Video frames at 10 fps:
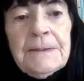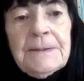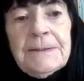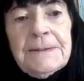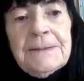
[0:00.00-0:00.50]

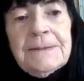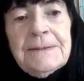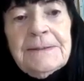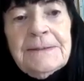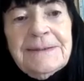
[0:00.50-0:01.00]

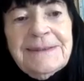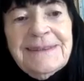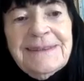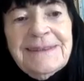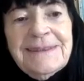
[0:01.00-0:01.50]

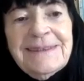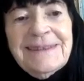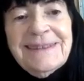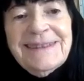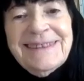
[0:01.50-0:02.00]

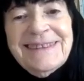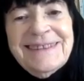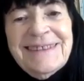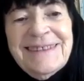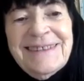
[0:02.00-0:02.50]

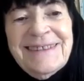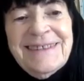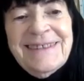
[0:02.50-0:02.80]
(not speaking)